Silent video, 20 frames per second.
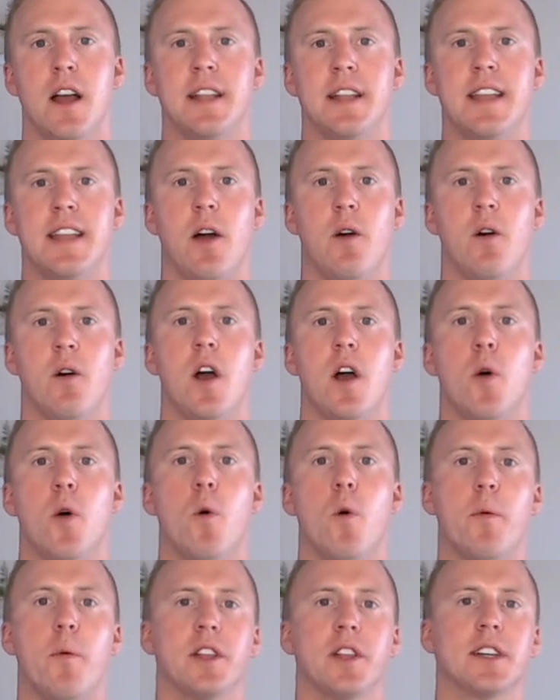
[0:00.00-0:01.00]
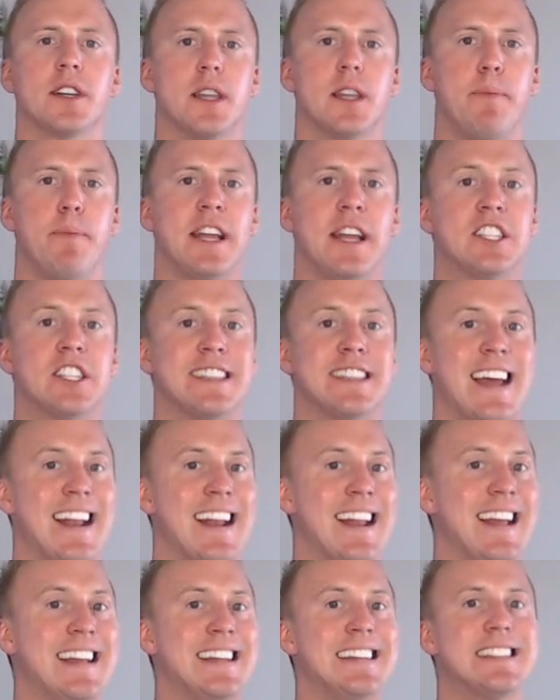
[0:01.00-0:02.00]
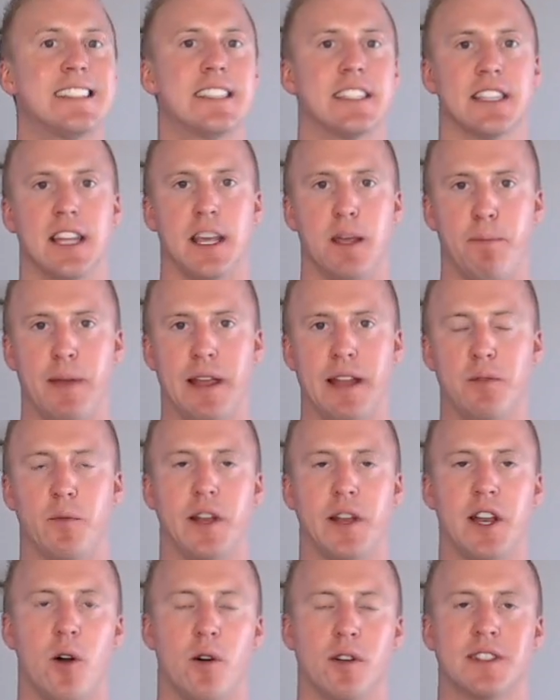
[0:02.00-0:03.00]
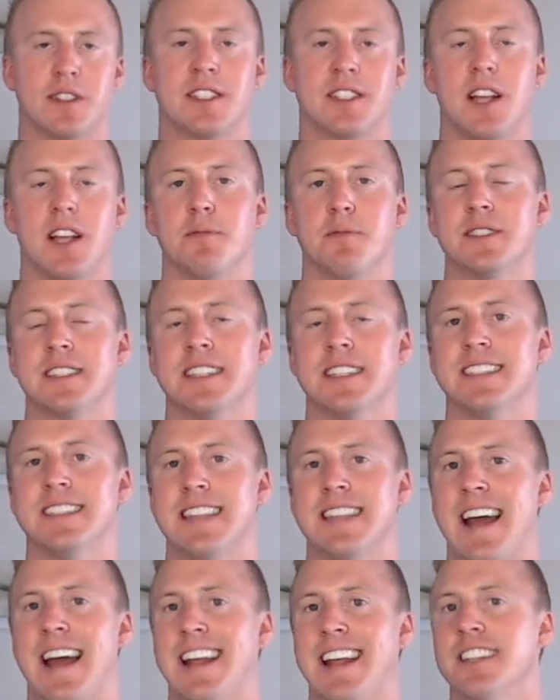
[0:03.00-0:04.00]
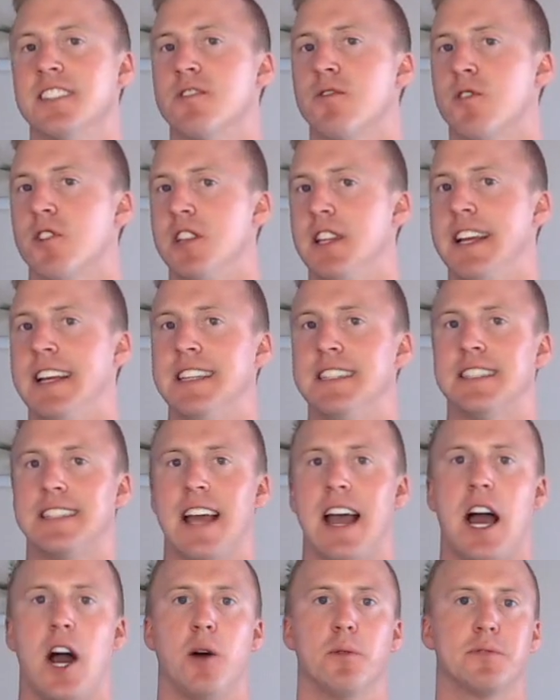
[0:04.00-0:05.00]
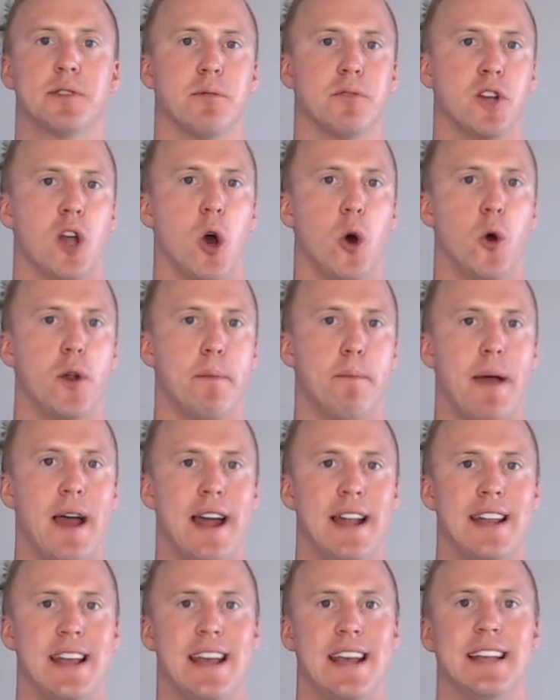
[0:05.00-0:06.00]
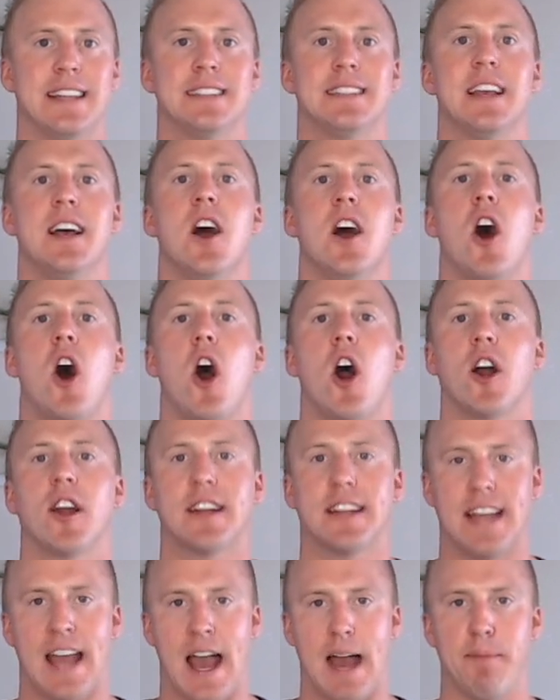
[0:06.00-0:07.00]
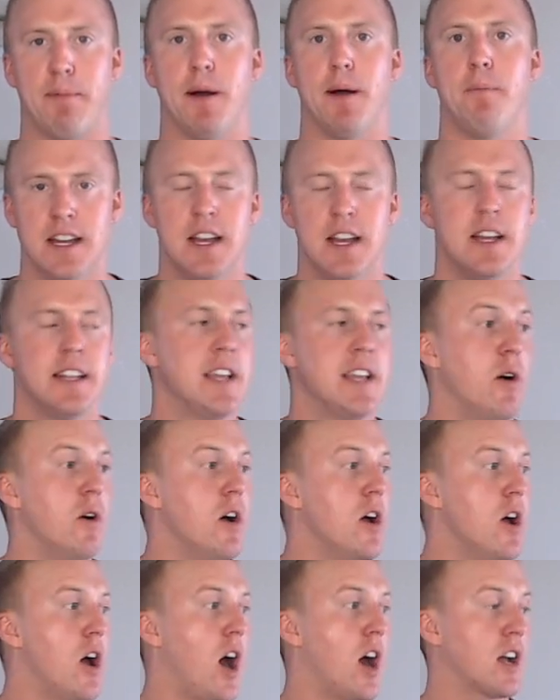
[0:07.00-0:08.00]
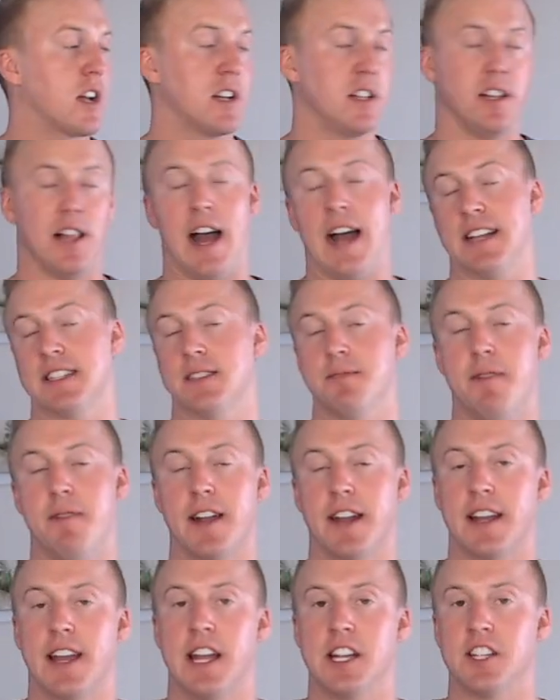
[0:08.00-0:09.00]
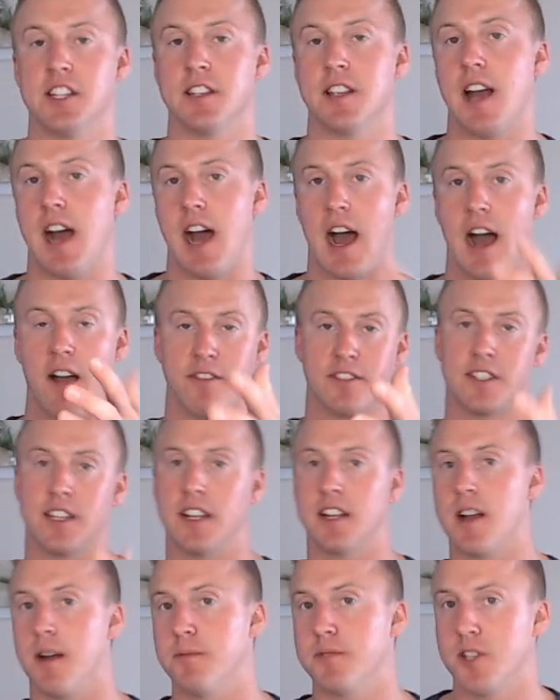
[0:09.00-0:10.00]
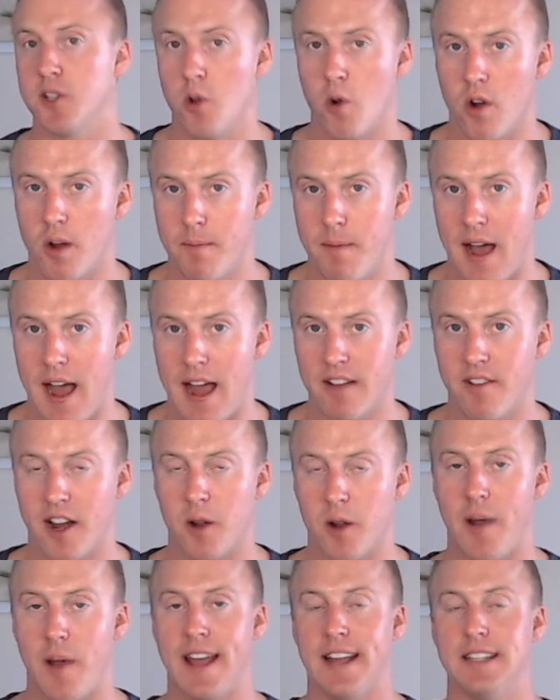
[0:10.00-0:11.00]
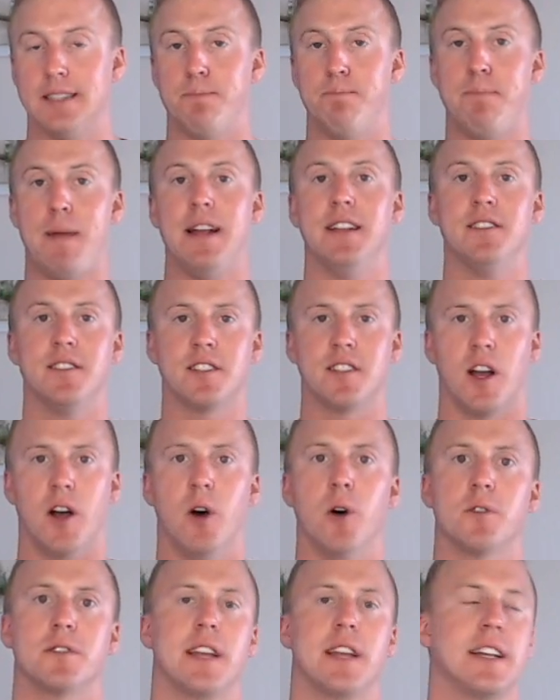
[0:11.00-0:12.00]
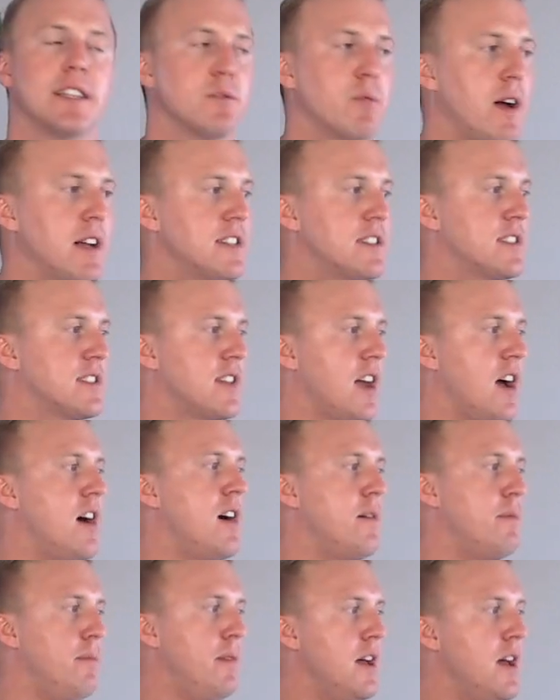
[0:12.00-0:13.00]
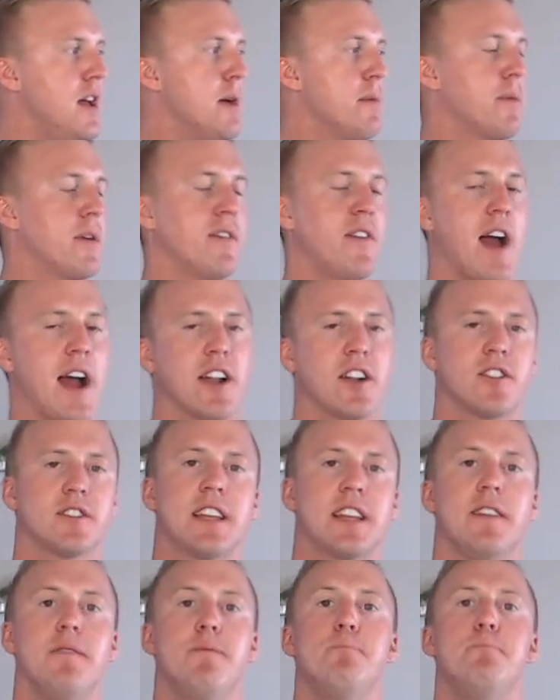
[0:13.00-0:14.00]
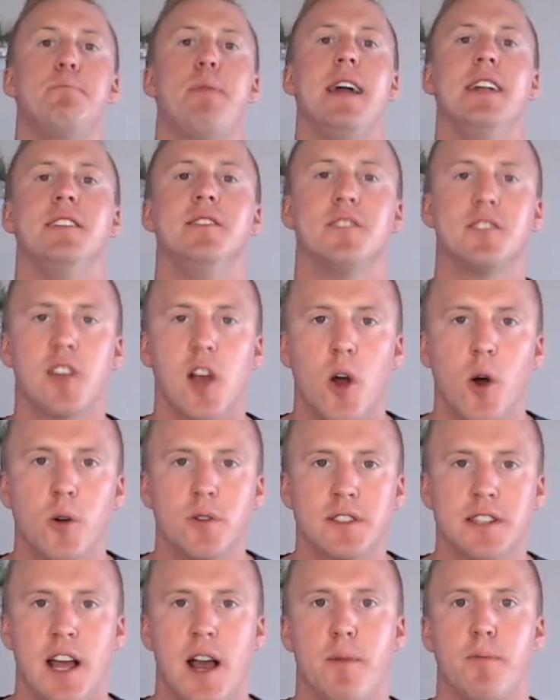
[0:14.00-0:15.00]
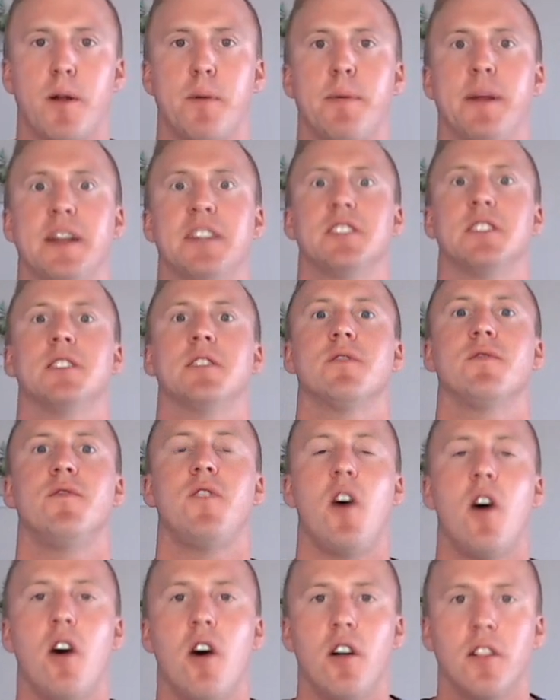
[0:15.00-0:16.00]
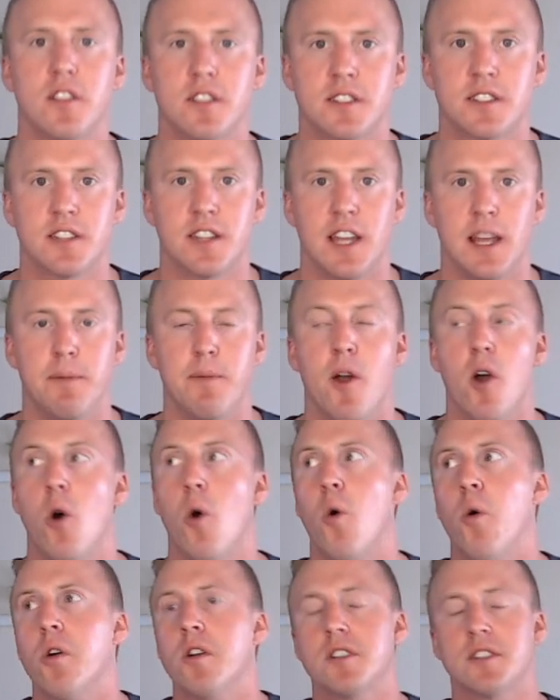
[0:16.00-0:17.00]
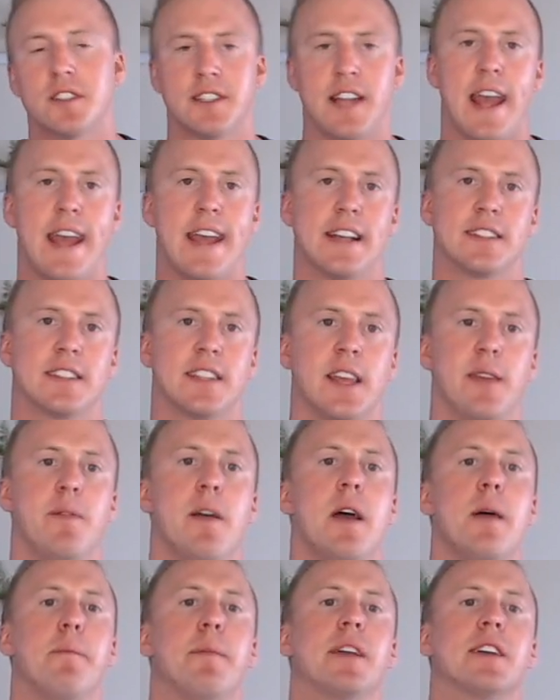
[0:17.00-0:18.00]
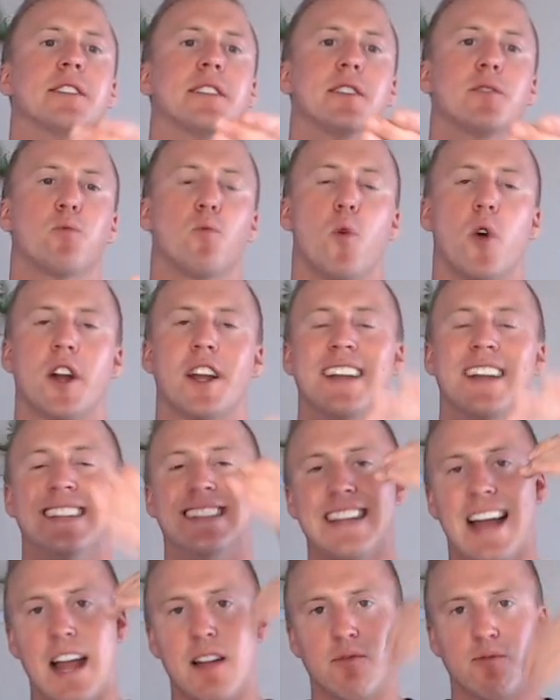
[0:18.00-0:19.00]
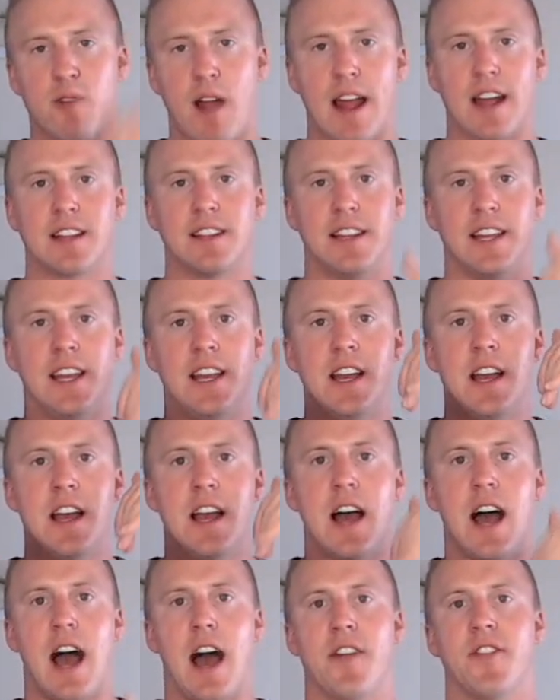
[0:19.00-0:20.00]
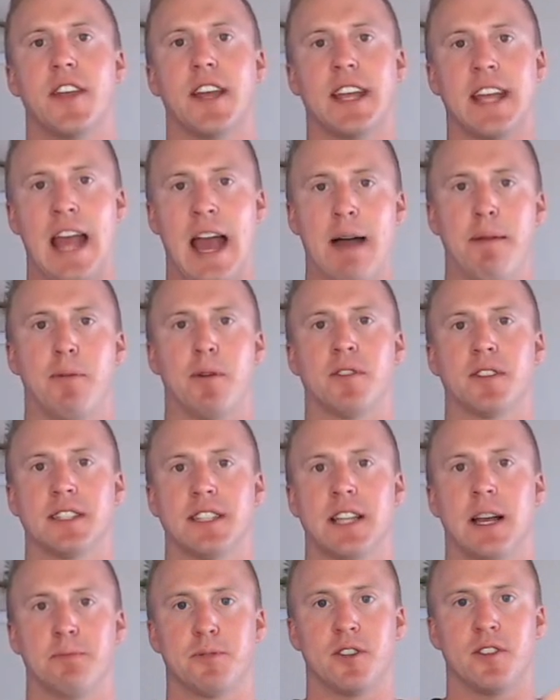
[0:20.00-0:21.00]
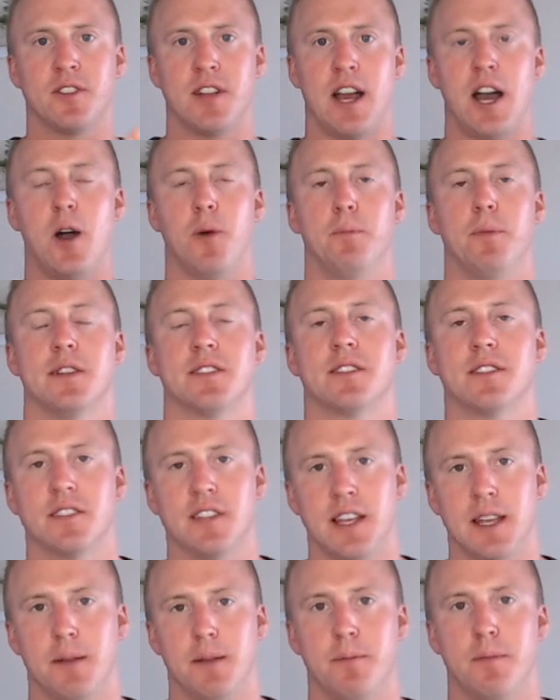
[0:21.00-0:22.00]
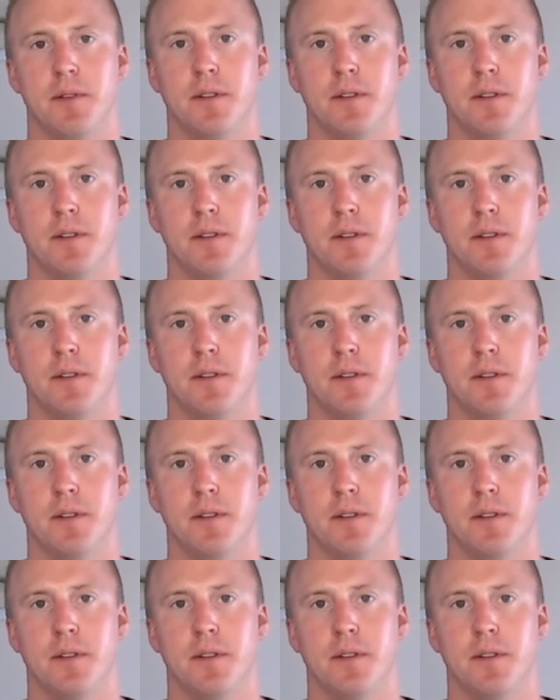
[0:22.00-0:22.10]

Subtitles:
Now, when we look at the patient that is sleeping, we know a substance that is released that helps them go to bed is our GABA. Now, a class of medications that obviously comes to your mind right away is benzos. That's why some providers give benzos to help our patients fall asleep or stay asleep, because it's working directly on the GABA receptor to help us sleep.